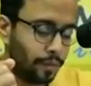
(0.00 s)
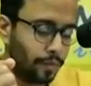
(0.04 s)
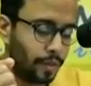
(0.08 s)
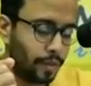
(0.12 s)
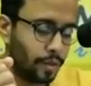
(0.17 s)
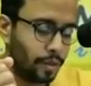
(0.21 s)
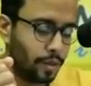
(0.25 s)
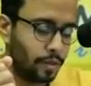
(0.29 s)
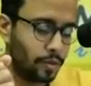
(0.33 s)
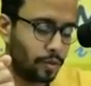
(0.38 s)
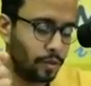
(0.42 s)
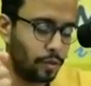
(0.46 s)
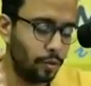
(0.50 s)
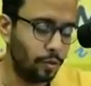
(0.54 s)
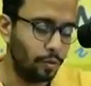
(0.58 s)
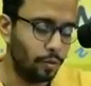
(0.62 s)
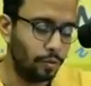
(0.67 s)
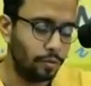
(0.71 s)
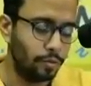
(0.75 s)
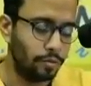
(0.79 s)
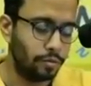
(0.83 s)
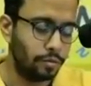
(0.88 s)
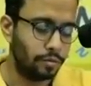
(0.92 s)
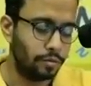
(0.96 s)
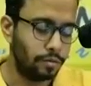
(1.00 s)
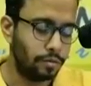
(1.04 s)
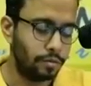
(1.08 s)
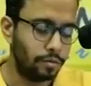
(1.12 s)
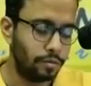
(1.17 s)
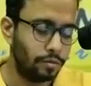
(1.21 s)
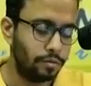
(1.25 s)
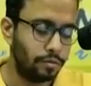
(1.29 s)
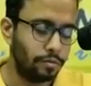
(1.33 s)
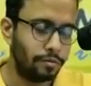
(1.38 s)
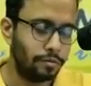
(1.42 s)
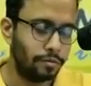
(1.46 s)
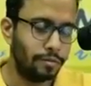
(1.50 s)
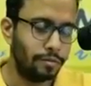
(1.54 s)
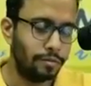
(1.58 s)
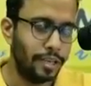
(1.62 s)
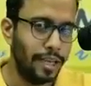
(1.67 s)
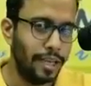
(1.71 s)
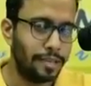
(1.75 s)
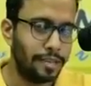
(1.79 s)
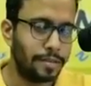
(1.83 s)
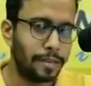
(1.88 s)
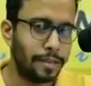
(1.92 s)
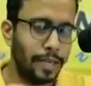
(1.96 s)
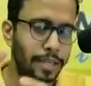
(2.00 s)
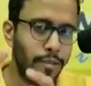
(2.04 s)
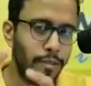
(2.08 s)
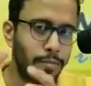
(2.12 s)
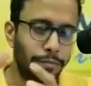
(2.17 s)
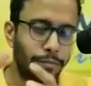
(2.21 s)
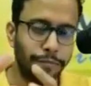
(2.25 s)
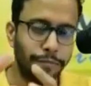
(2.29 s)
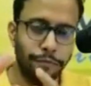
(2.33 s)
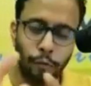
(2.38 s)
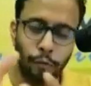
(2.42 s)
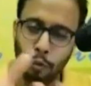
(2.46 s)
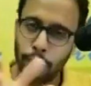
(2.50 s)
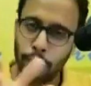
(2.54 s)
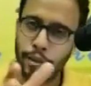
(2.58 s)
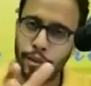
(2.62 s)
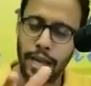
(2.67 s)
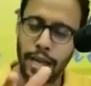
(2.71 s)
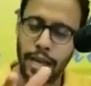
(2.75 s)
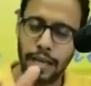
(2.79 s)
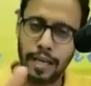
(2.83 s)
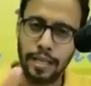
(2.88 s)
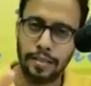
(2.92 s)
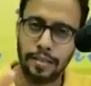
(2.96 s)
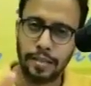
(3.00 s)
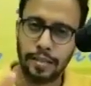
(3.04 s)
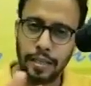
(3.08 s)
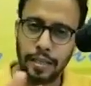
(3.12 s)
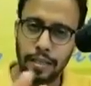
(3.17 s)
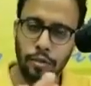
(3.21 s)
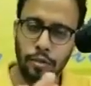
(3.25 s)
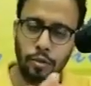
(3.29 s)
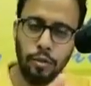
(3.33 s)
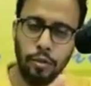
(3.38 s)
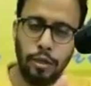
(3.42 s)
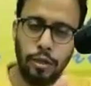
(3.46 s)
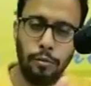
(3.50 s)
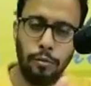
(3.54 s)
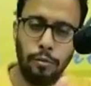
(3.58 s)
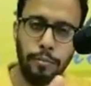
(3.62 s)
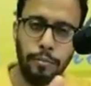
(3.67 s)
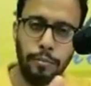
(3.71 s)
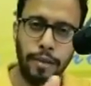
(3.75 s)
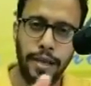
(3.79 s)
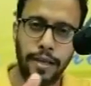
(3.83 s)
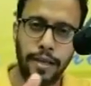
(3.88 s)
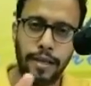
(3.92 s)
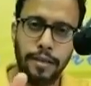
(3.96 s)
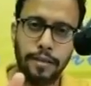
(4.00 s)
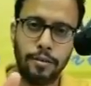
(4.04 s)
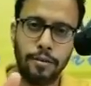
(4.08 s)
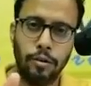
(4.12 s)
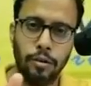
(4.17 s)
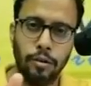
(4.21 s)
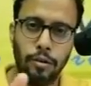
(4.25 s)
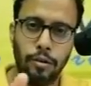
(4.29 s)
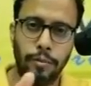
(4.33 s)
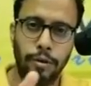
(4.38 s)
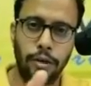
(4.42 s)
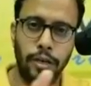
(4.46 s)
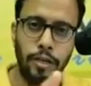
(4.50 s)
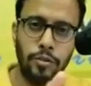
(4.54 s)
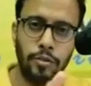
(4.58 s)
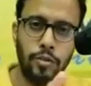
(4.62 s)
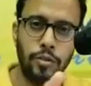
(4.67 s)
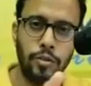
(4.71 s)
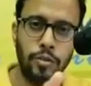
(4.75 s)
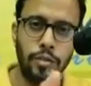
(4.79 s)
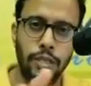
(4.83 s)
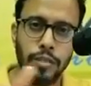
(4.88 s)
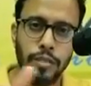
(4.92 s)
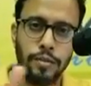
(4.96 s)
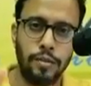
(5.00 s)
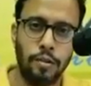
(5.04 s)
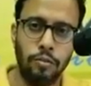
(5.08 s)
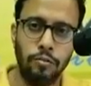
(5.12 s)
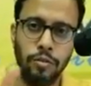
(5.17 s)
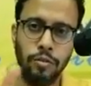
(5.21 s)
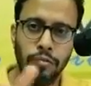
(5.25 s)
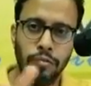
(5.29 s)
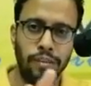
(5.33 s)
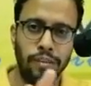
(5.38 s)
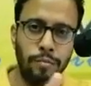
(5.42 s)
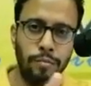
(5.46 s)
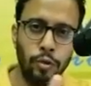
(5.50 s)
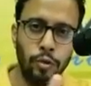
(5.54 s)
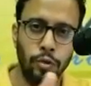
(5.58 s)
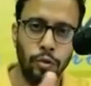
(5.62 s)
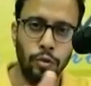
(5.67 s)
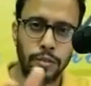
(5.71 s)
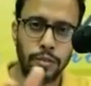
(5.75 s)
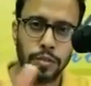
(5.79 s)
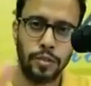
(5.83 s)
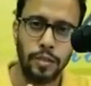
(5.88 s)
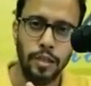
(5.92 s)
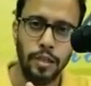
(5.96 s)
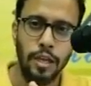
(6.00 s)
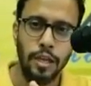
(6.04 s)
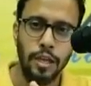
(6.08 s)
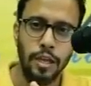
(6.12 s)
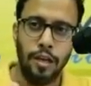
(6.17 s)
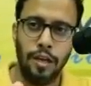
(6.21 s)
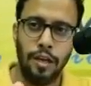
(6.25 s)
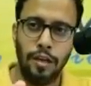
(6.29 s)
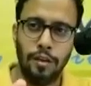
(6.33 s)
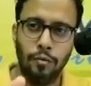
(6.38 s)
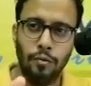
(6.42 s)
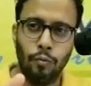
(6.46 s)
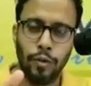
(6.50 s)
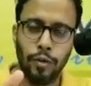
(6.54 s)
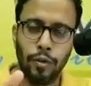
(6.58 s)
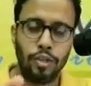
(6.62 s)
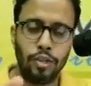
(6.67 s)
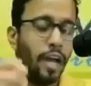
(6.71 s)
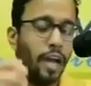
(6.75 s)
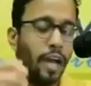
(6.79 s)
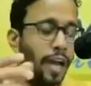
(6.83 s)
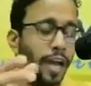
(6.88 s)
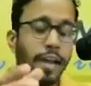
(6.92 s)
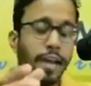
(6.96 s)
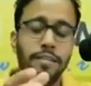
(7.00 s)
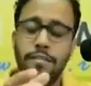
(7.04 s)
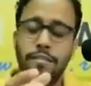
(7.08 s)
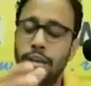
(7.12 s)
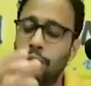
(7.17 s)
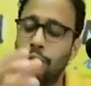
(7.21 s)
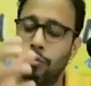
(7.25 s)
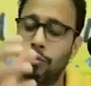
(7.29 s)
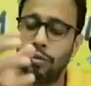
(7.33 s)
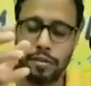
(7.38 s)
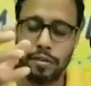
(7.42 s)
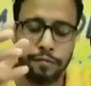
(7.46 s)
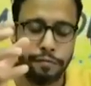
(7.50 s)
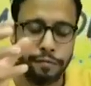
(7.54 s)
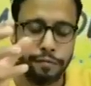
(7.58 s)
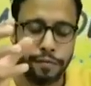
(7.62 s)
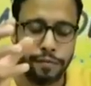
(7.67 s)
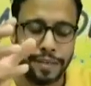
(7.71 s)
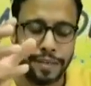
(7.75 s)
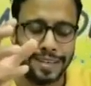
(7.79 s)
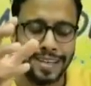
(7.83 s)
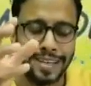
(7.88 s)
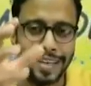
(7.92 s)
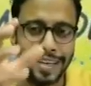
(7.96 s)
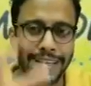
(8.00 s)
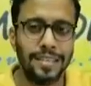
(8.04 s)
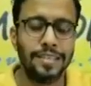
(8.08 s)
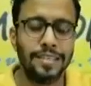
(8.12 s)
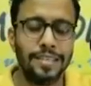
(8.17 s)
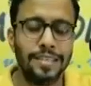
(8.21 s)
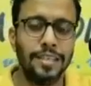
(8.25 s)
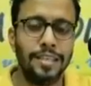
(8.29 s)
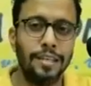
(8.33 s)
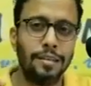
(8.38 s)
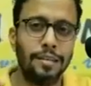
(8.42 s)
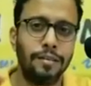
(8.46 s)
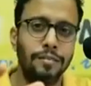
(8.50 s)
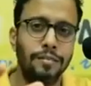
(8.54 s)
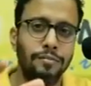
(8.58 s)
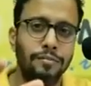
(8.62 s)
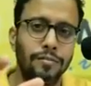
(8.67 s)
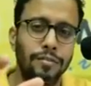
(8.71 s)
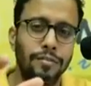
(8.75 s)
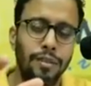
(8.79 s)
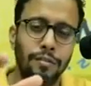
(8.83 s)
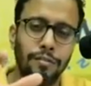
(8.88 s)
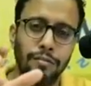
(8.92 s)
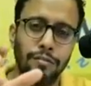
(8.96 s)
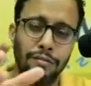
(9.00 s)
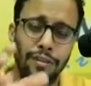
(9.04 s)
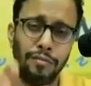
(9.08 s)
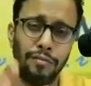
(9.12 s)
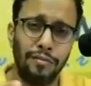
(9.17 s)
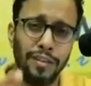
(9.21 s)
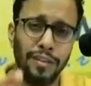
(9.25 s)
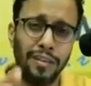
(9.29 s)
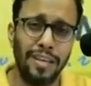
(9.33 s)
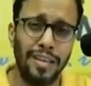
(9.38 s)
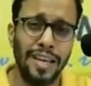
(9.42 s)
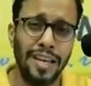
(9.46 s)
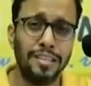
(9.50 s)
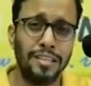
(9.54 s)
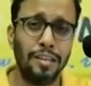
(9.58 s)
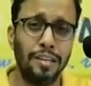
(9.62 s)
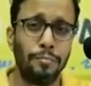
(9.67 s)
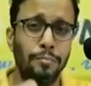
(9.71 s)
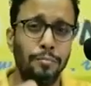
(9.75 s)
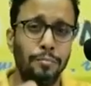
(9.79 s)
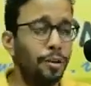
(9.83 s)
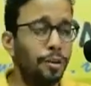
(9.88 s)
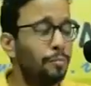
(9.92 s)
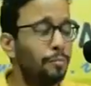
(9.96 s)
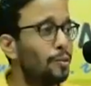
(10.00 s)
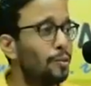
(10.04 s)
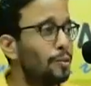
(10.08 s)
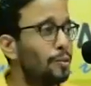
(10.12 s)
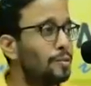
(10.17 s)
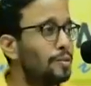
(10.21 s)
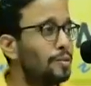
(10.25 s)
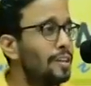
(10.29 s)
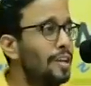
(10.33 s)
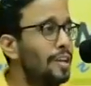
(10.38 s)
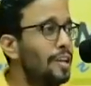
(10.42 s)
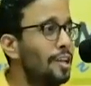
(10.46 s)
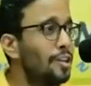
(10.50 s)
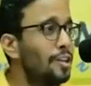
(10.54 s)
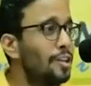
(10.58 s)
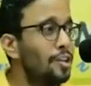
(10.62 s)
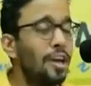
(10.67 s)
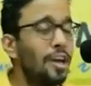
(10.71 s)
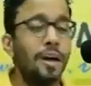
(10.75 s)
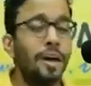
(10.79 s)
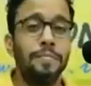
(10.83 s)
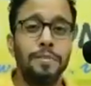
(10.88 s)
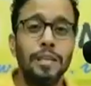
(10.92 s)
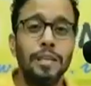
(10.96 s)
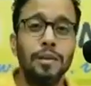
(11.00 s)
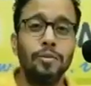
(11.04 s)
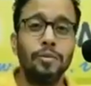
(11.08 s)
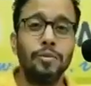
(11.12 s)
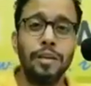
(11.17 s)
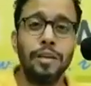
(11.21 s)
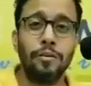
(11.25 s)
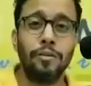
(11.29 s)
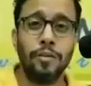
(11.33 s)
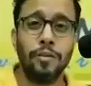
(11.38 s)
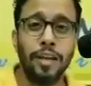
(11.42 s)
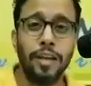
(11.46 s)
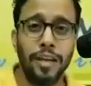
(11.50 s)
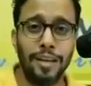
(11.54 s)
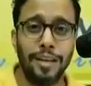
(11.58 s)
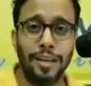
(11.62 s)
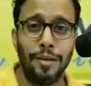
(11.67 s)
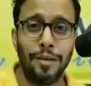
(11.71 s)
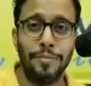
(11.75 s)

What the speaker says: So let's before that, let's go a little back and talk about, as you said, surround them with books, which I think was a fantastic, with a fantastic point, because you're absolutely right.